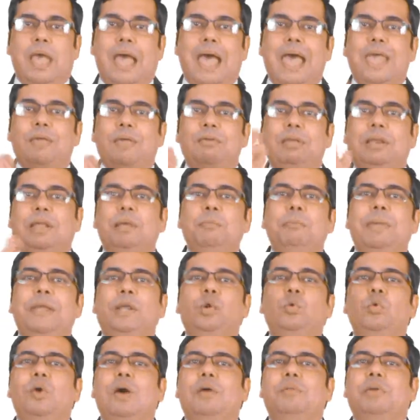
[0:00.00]
Hi, welcome
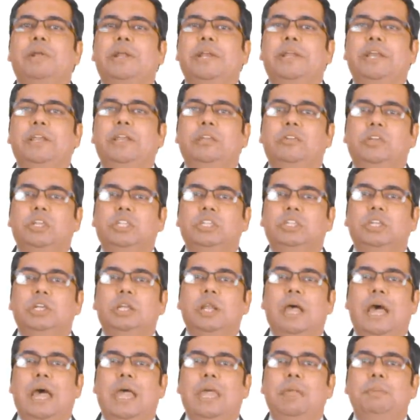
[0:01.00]
back to our training
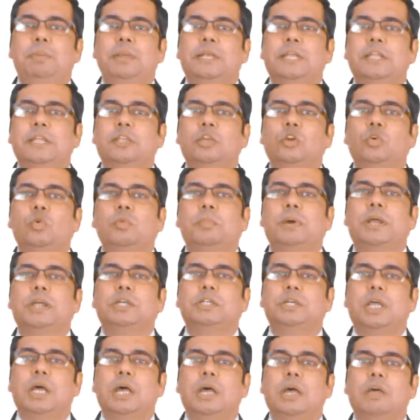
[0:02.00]
session. I am Hitendra Kumar
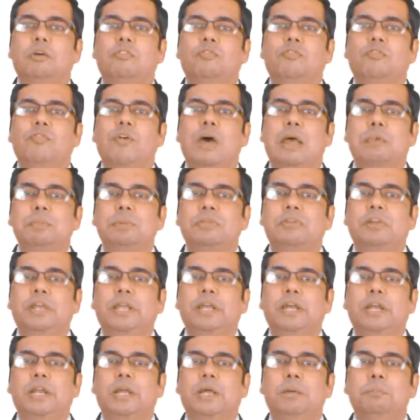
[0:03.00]
Shah,
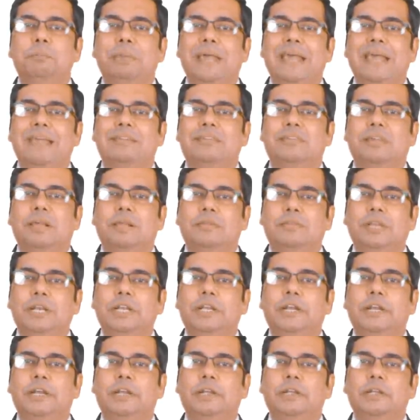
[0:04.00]
Pharmaceutical Compliance
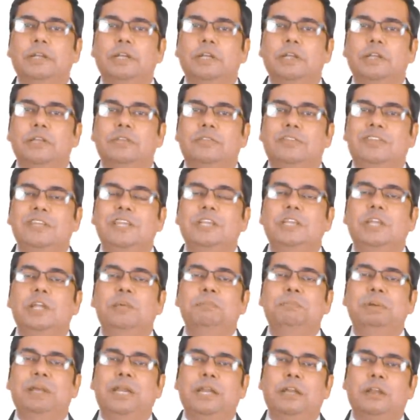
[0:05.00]
Consultant,
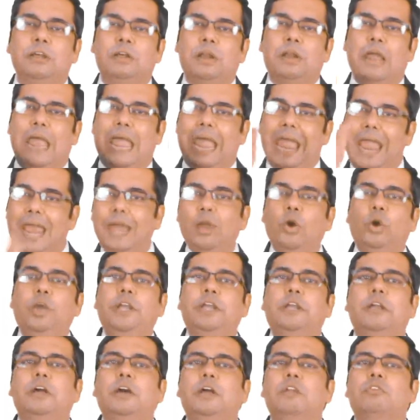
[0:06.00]
CGMP trainer and
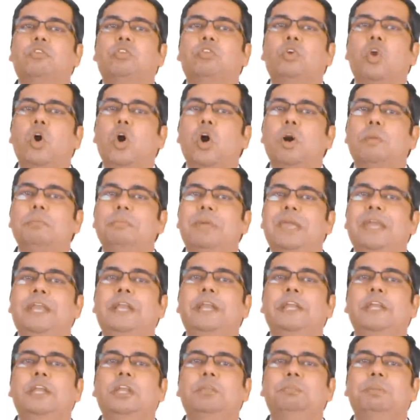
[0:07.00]
auditor from
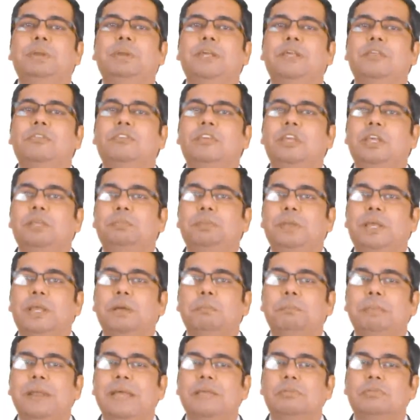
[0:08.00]
NADH Plus GXP
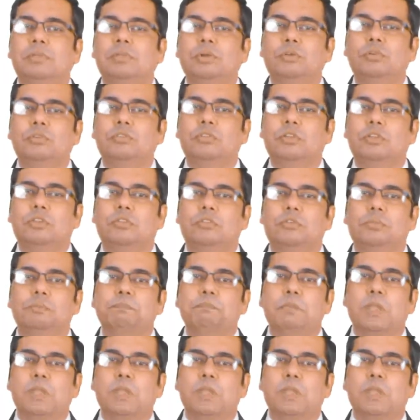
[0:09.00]
Compliance Services.